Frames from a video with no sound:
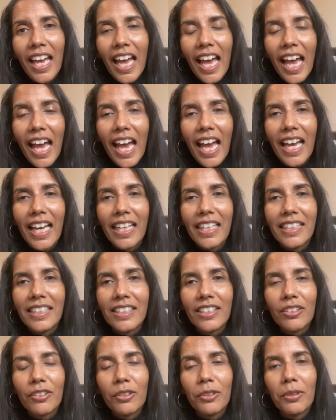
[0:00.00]
and
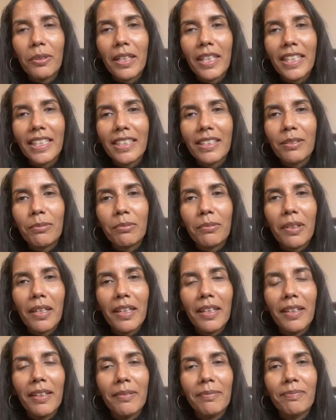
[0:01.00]
always
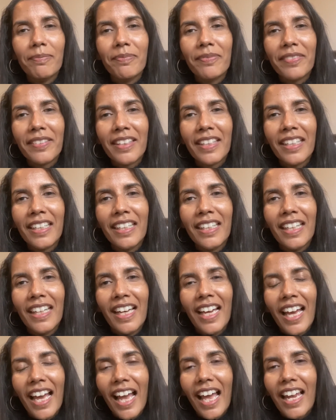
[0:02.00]

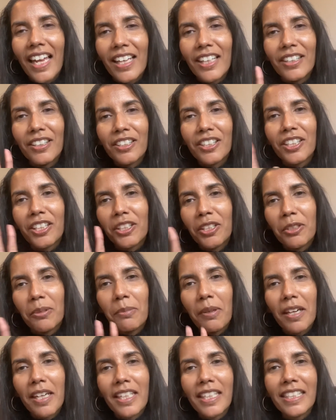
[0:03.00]
hello to
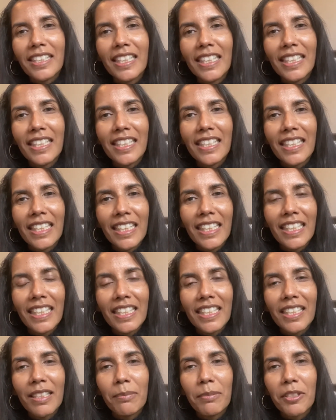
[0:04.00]
my existing
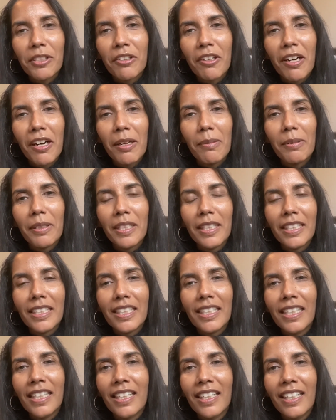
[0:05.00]

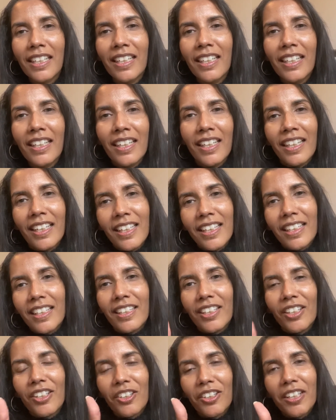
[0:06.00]
subscribers.
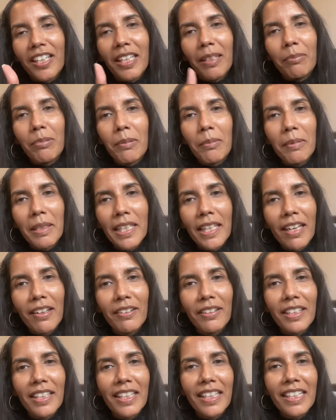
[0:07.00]
You're keeping me
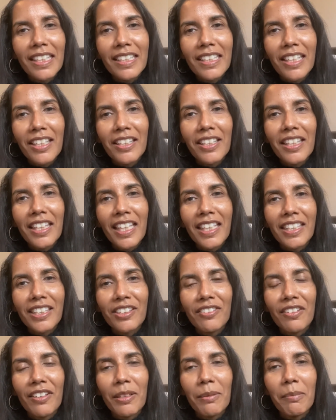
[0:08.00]
going, so thanks
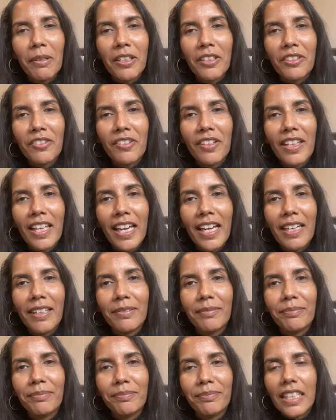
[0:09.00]
very much for that.
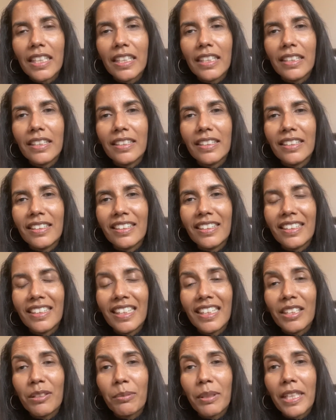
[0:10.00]

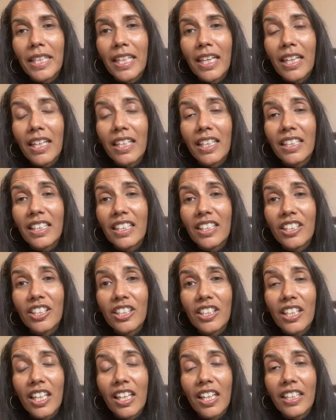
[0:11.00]
This week I'd
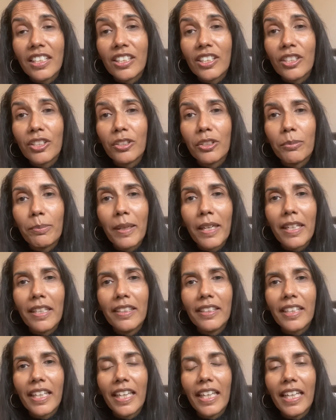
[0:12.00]
just like to talk
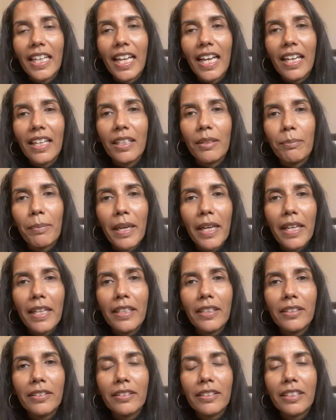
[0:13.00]
about getting out and
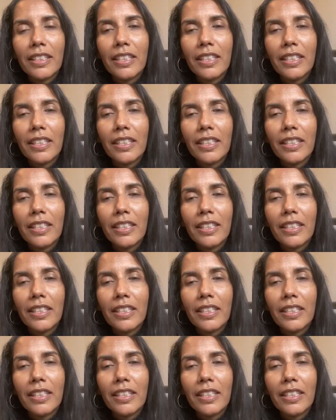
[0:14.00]
about,